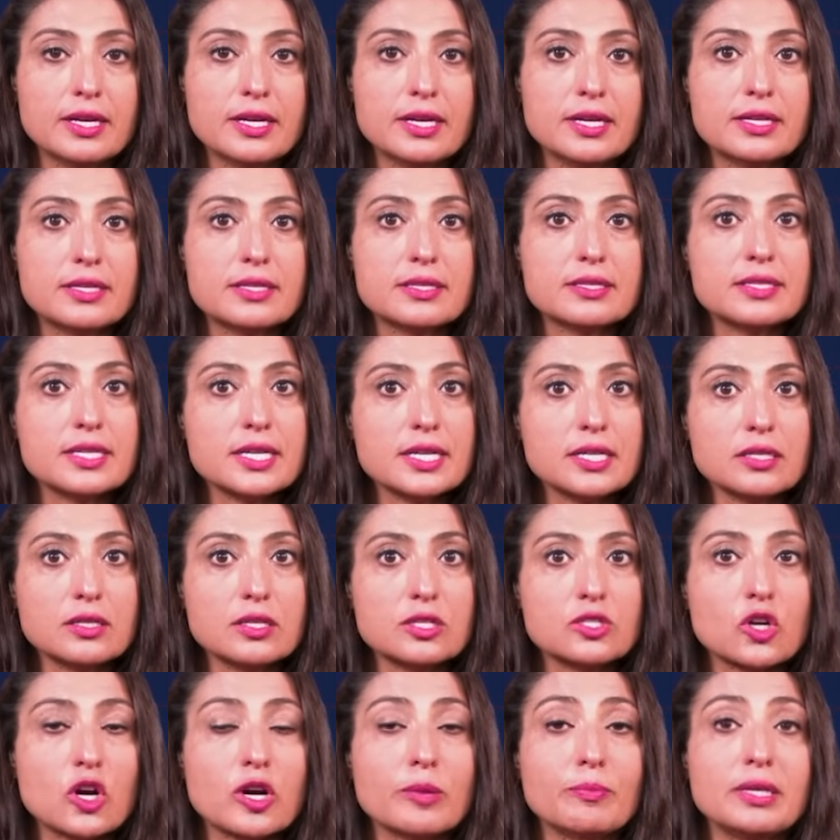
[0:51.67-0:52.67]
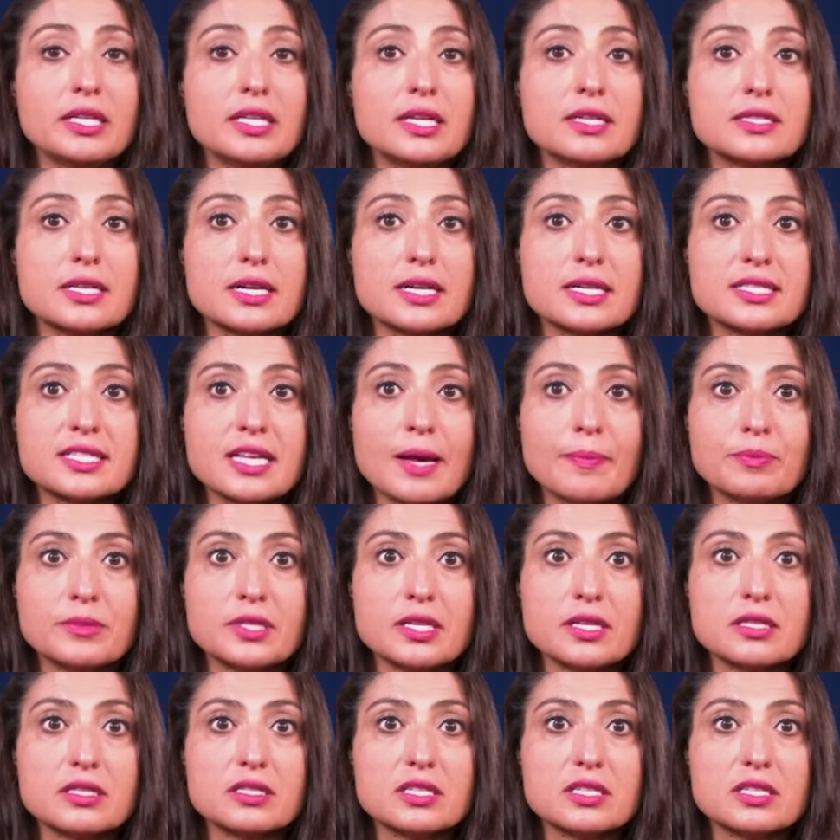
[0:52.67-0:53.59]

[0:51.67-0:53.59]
signals Armenia's acceptance